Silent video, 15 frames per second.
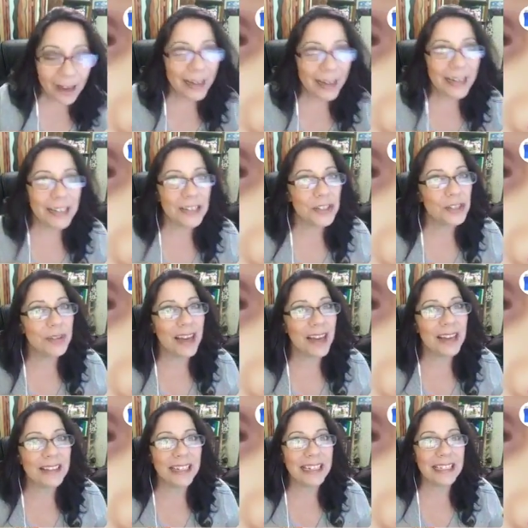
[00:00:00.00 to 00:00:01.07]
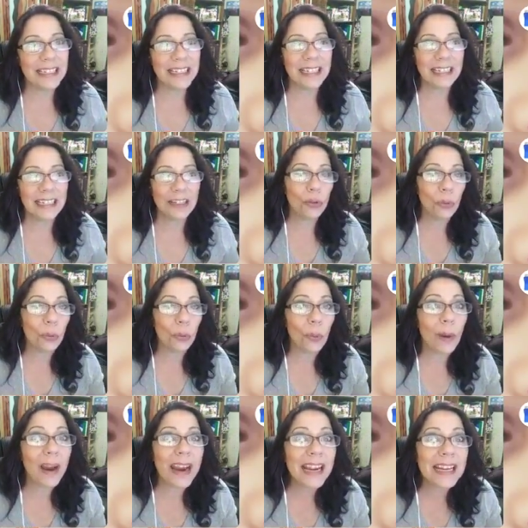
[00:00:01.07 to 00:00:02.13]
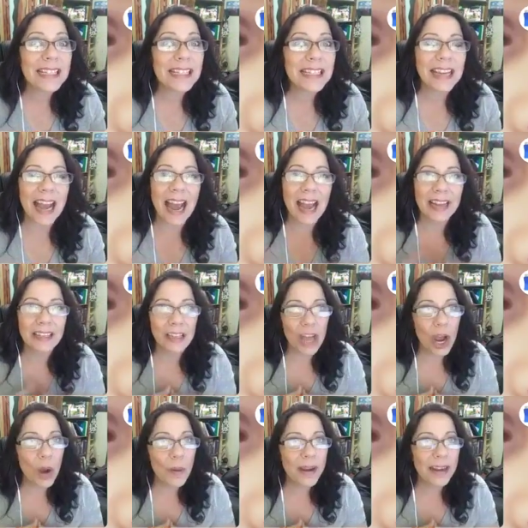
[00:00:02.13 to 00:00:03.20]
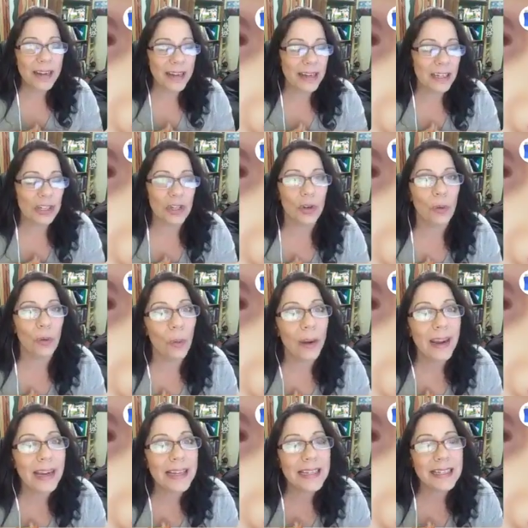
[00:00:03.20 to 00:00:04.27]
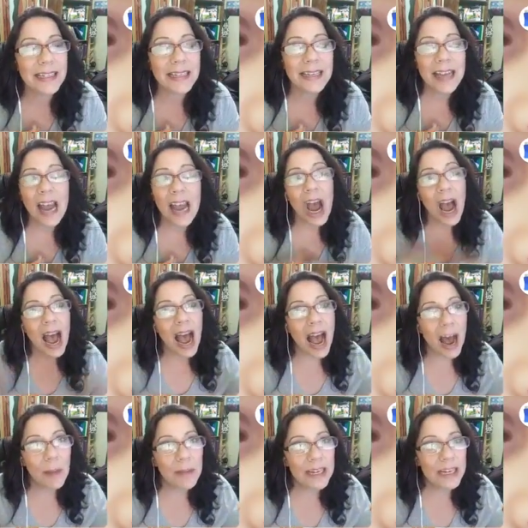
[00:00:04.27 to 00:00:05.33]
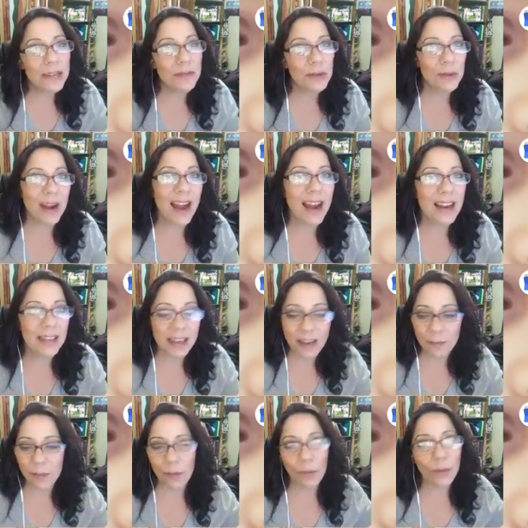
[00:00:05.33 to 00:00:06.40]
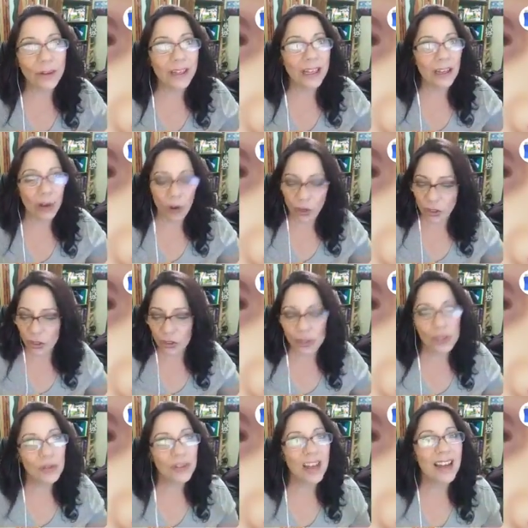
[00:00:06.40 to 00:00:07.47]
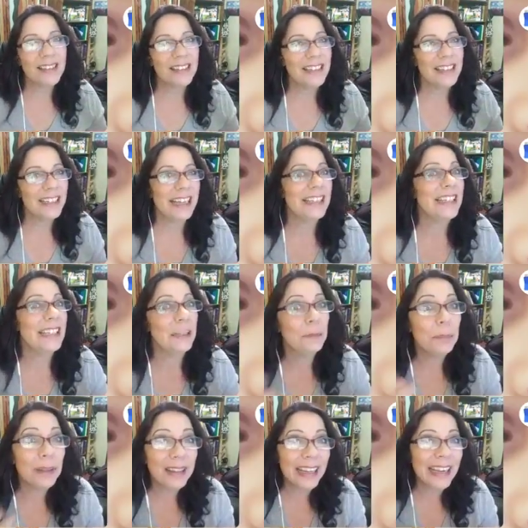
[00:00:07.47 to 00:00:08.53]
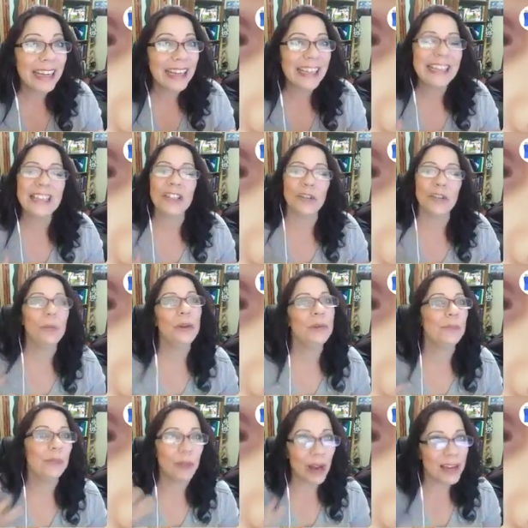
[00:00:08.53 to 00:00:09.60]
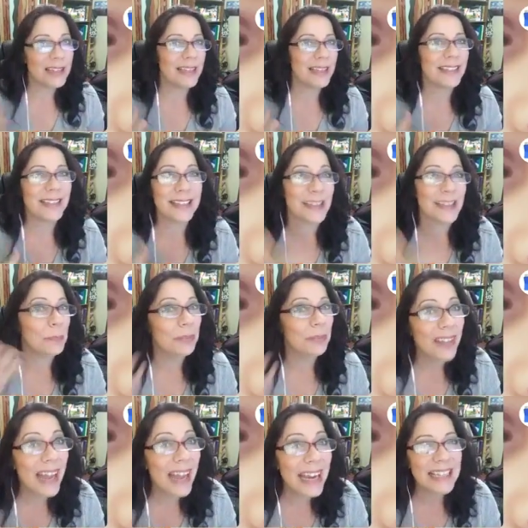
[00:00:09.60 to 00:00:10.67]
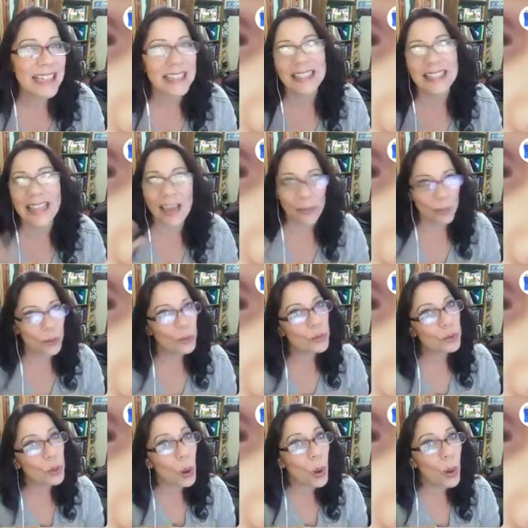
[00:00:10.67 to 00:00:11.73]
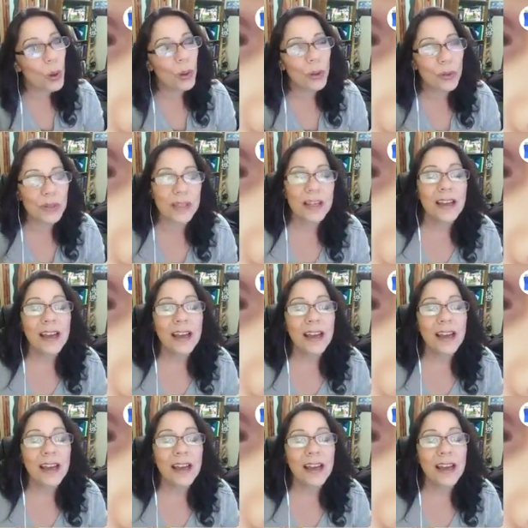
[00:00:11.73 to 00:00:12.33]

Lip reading: It is 2018. Crazy. I know it. It is crazy. How many of you guys have been working on your 2018 plans? You're putting processes in place, setting those goals.